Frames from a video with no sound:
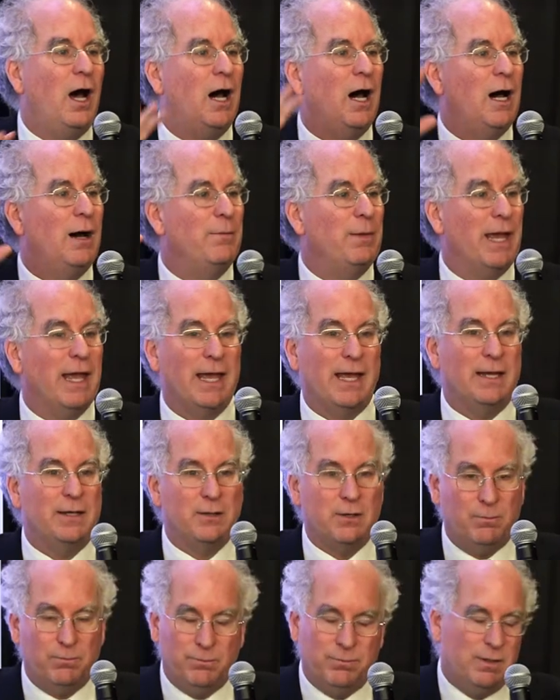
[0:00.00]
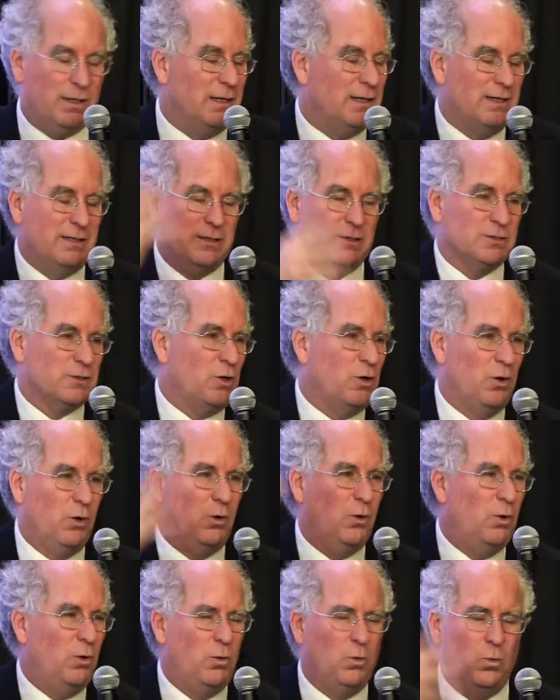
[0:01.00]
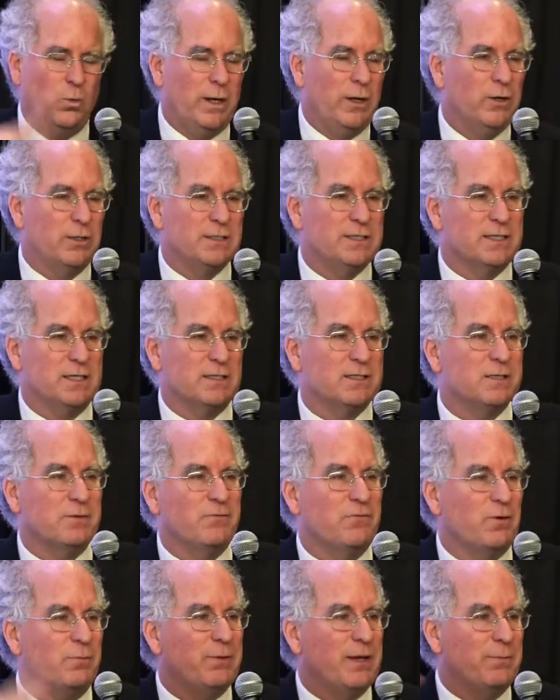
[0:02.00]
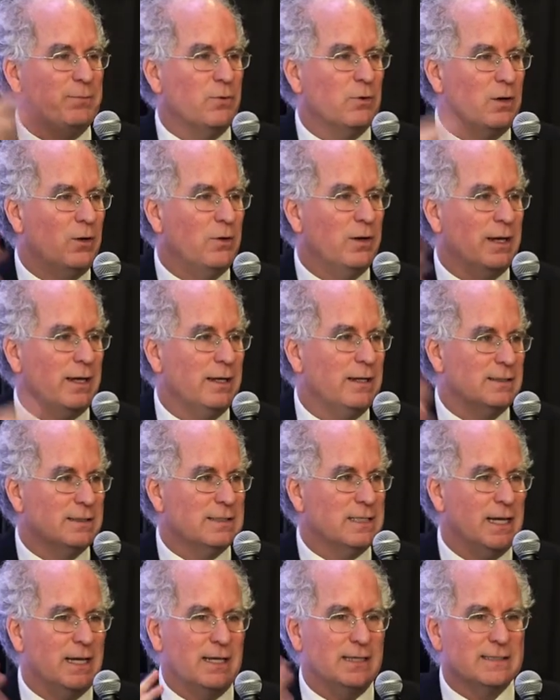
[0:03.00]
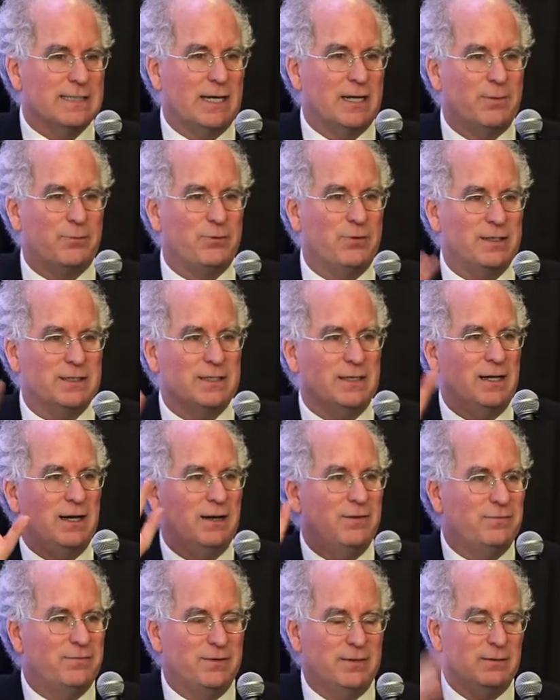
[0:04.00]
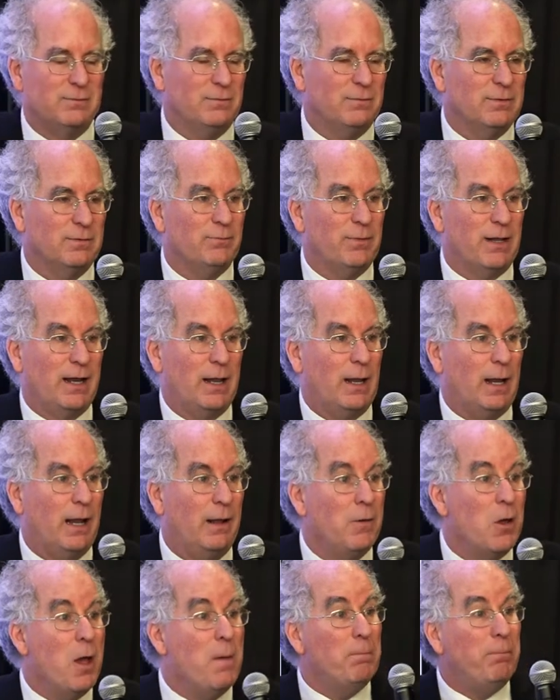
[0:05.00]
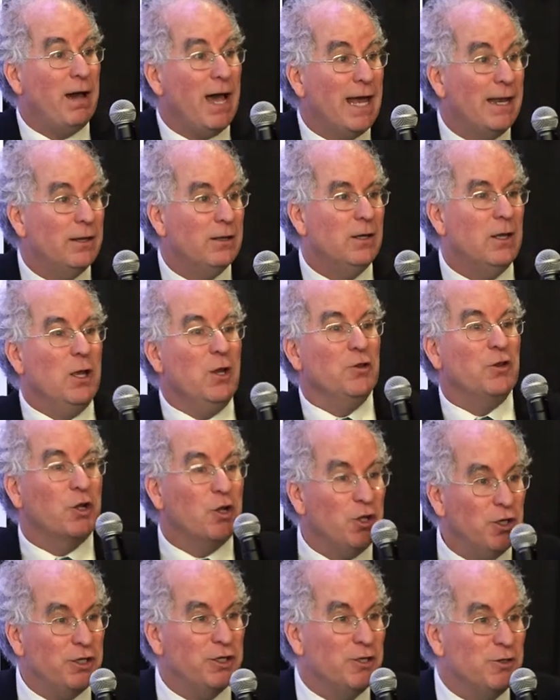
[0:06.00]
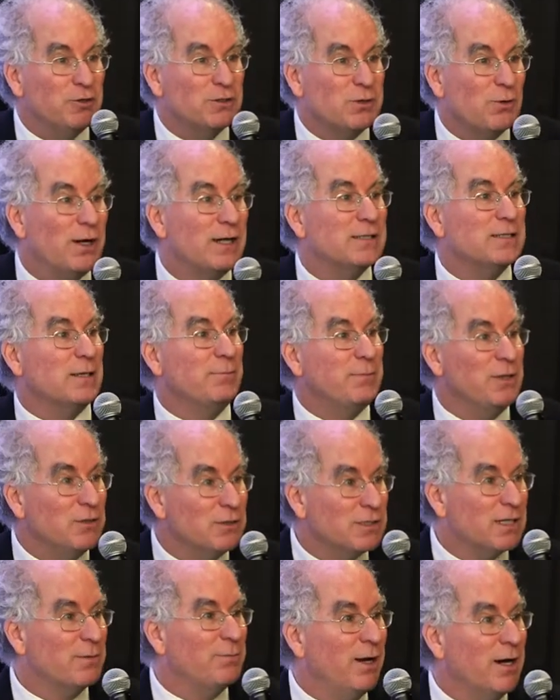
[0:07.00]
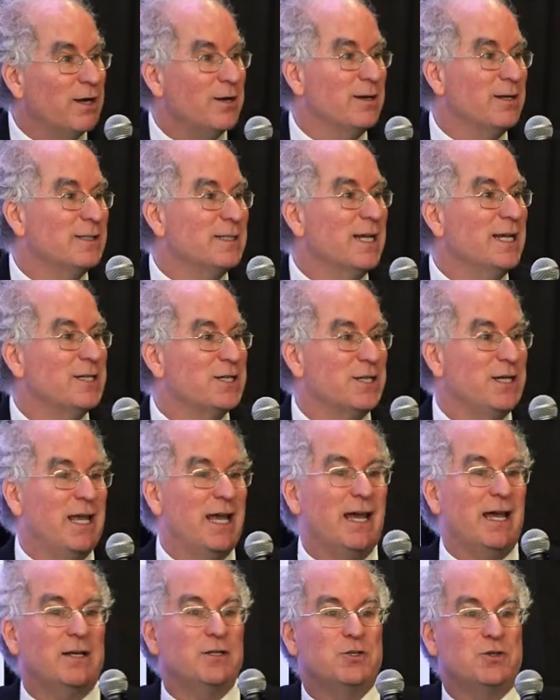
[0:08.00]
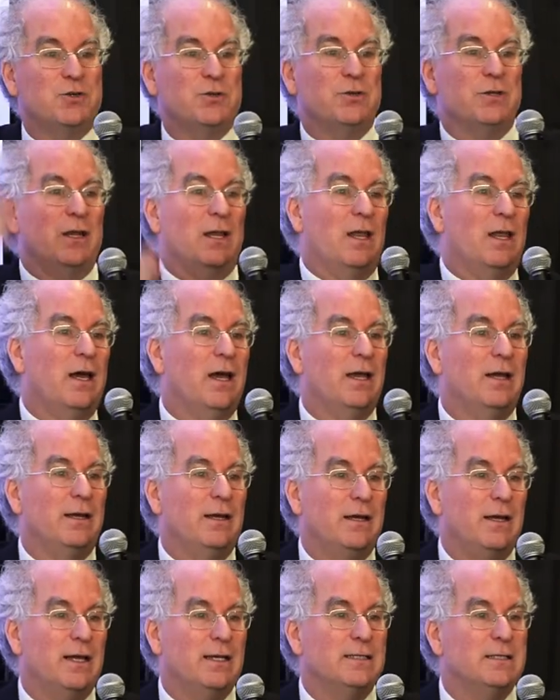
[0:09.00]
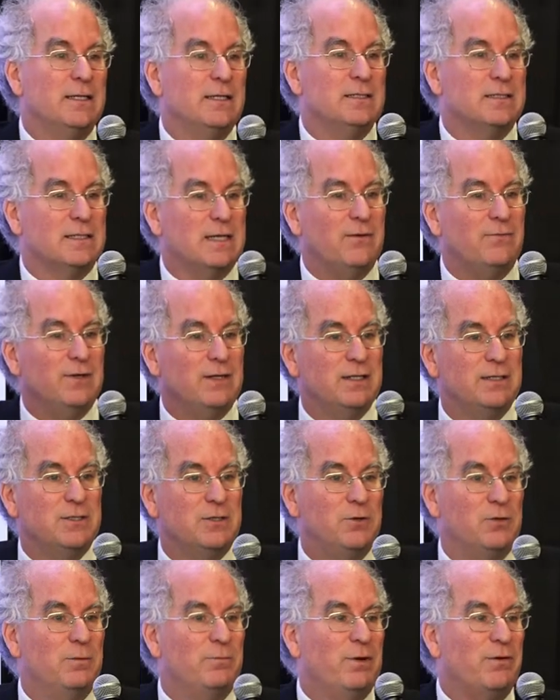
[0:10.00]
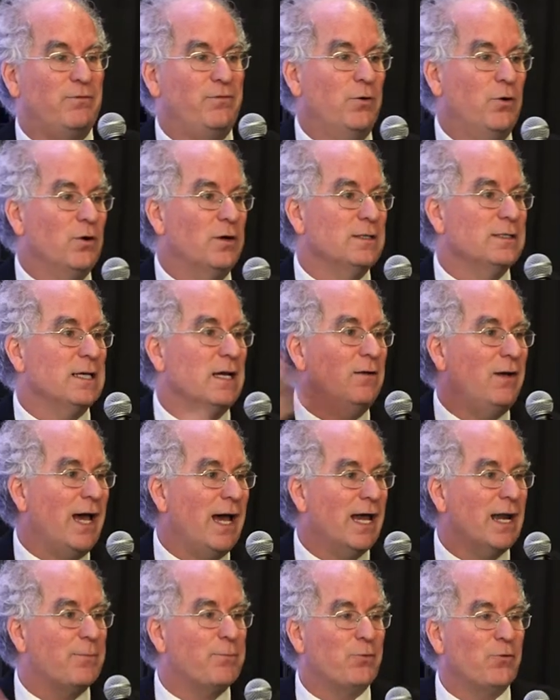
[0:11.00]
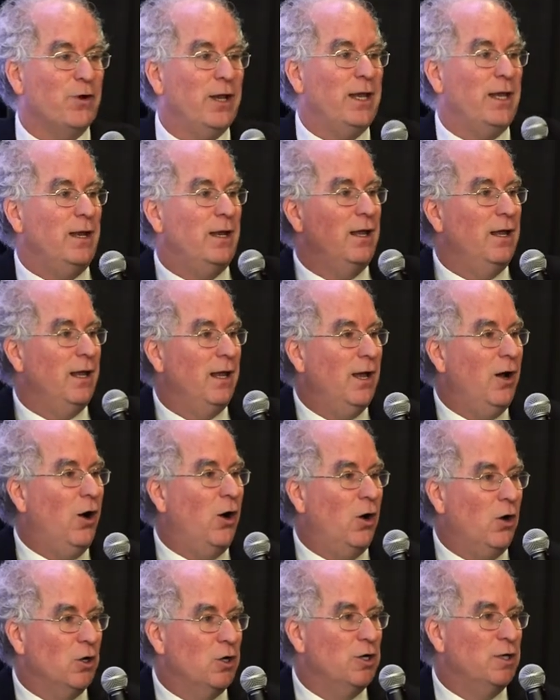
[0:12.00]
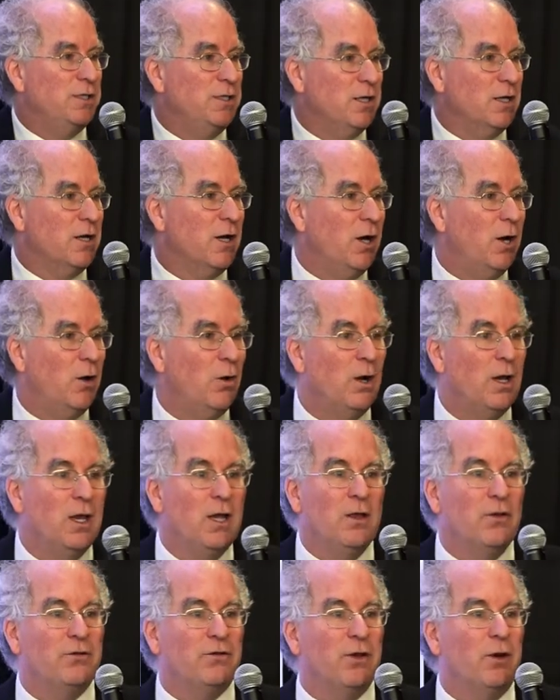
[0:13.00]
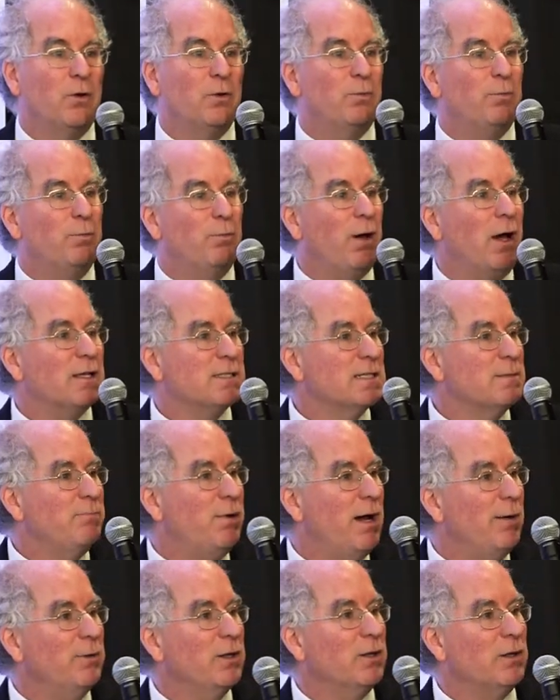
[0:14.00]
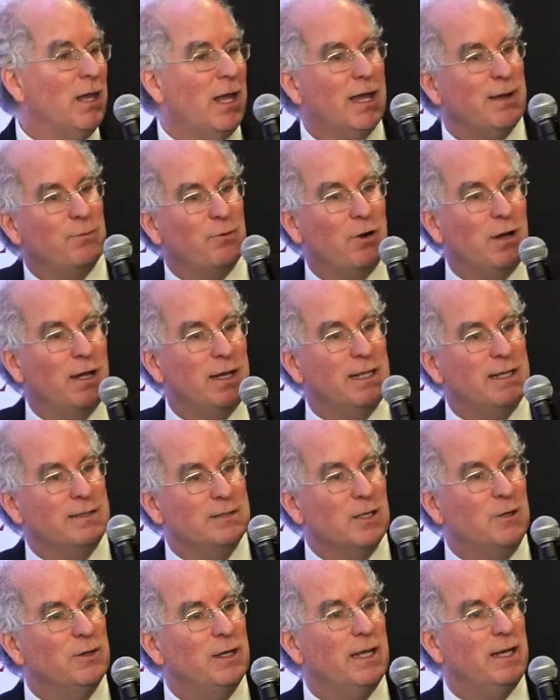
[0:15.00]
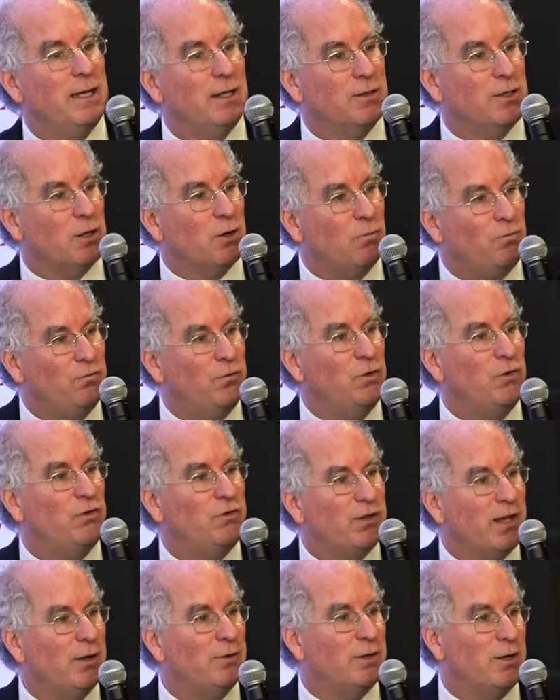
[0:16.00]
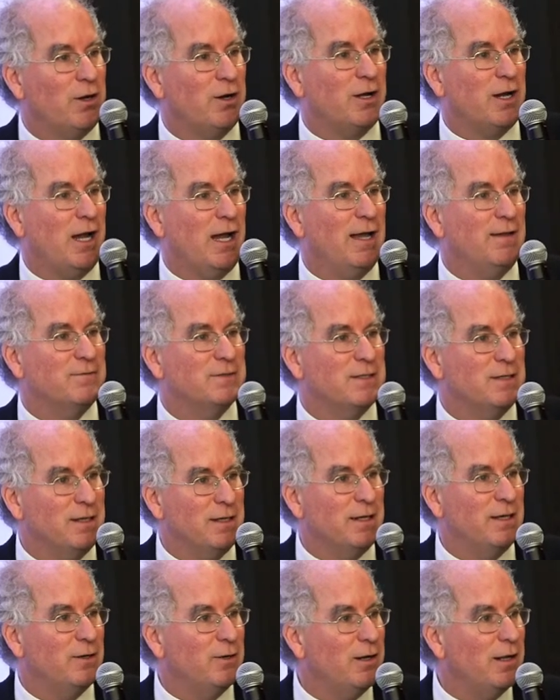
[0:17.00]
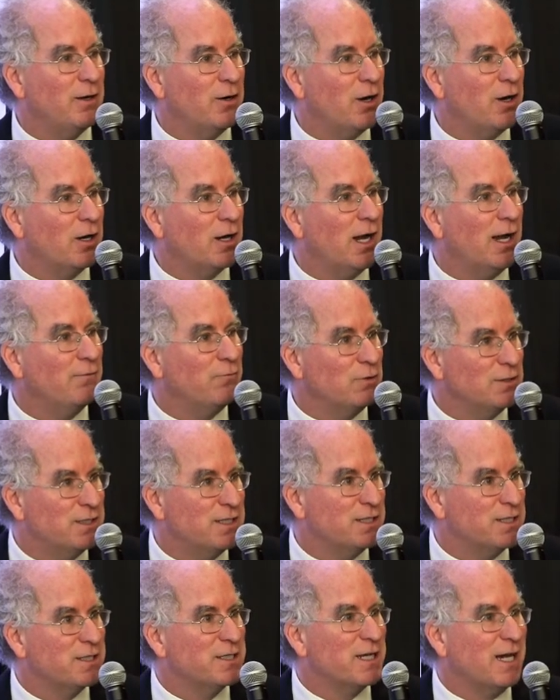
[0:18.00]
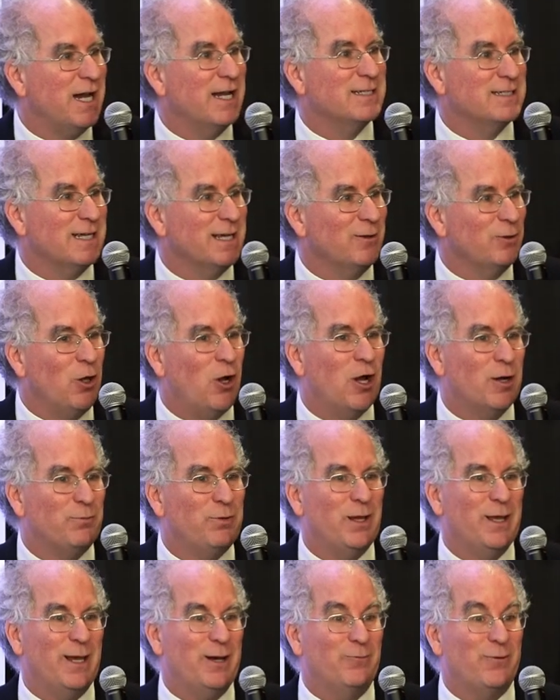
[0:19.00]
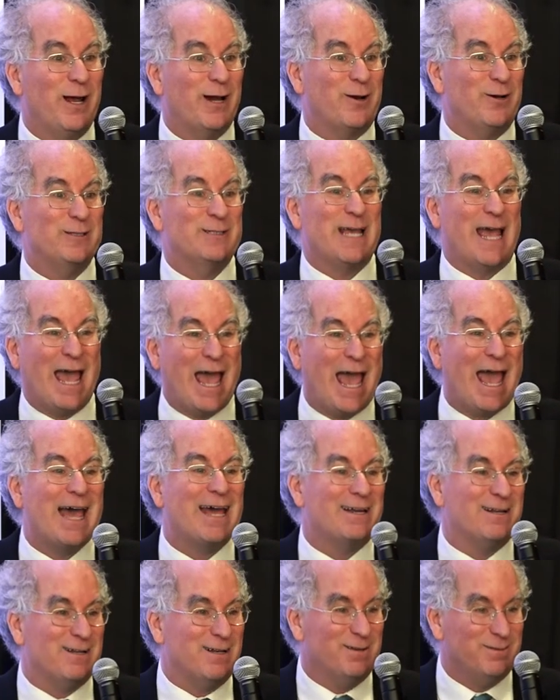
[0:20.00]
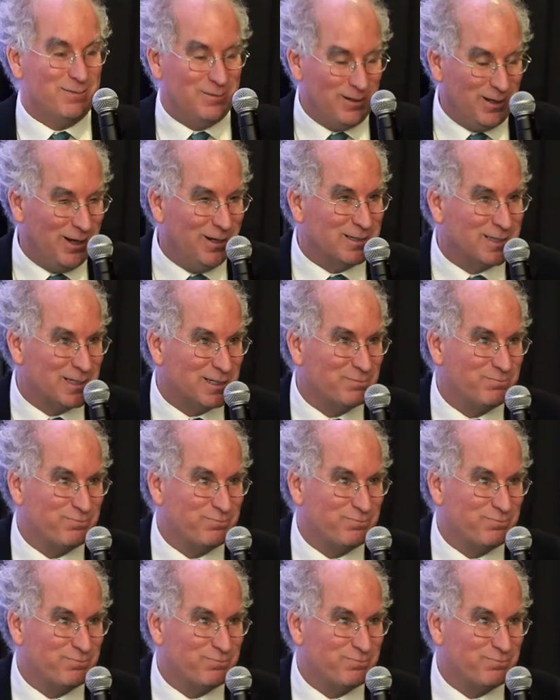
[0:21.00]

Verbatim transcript: There's a whole weird system for people going and saying it's out of print enough and blah, blah, blah. But the good news was the Music Modernization Act drew the line at 1972 and before and said, out of print, all good to go. So Boston Public Library donated their full sound archives to the Internet Archive. We're digitizing long-playing records at a